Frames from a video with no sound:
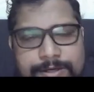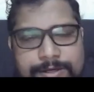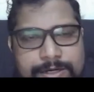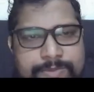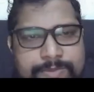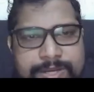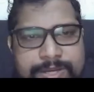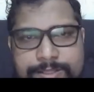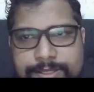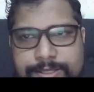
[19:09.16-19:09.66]

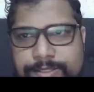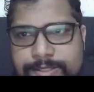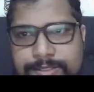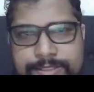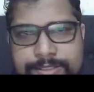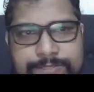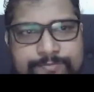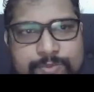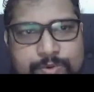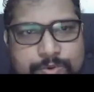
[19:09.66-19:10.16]
Hub, I think,
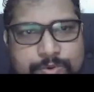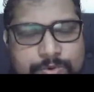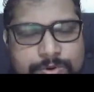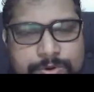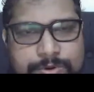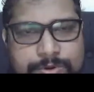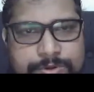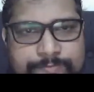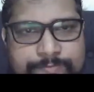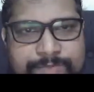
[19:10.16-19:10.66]
is more
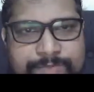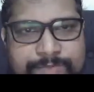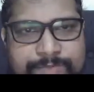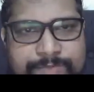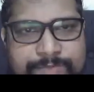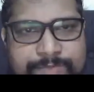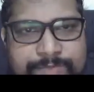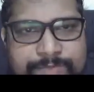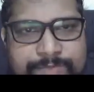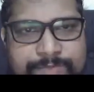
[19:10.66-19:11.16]

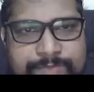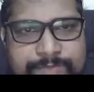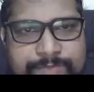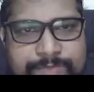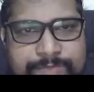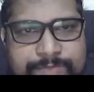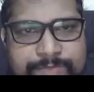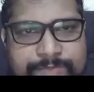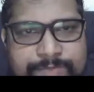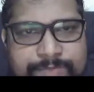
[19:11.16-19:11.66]
beginner level.
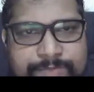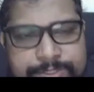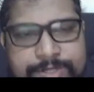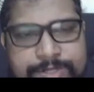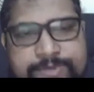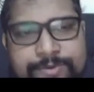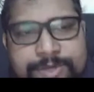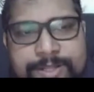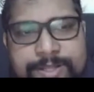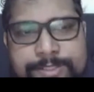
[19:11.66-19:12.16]

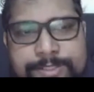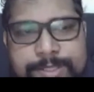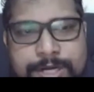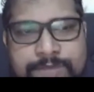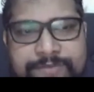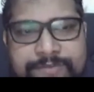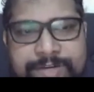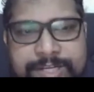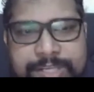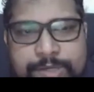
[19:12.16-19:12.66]
Then you can
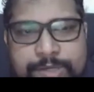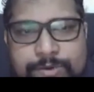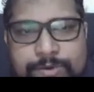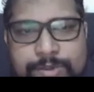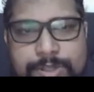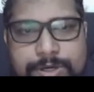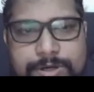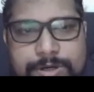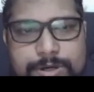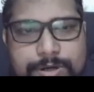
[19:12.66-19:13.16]
start with
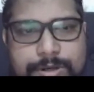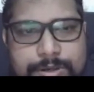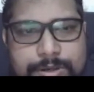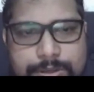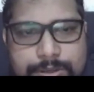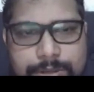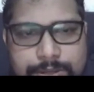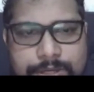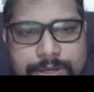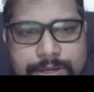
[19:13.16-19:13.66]
EOLearn,
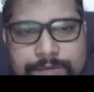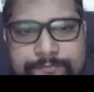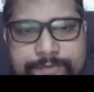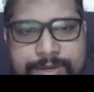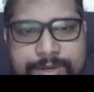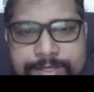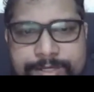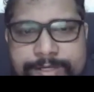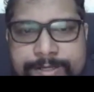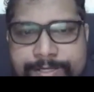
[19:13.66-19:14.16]
and
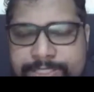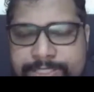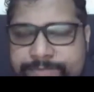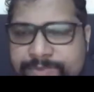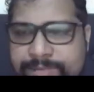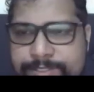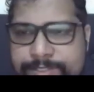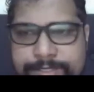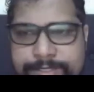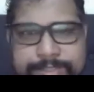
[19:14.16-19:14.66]
finally the
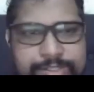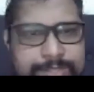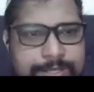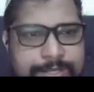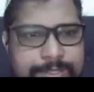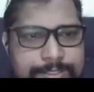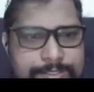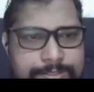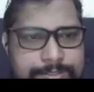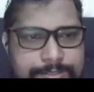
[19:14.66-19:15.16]
SpaceNet
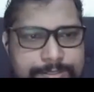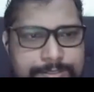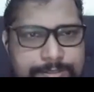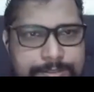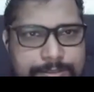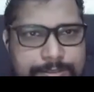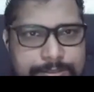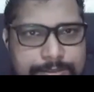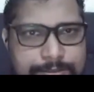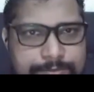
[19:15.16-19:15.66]
challenges,
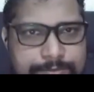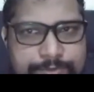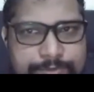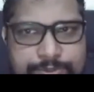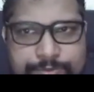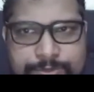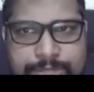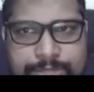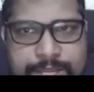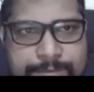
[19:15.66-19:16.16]

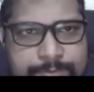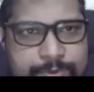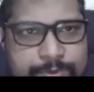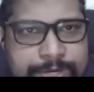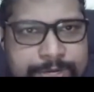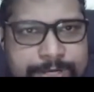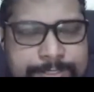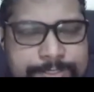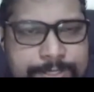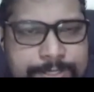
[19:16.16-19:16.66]
which will help you
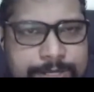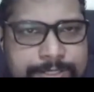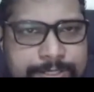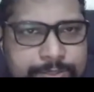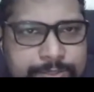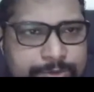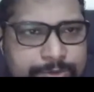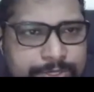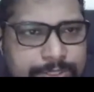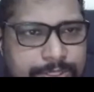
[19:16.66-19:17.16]
get
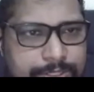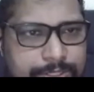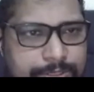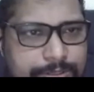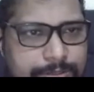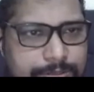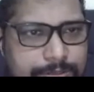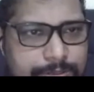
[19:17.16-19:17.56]
started quickly.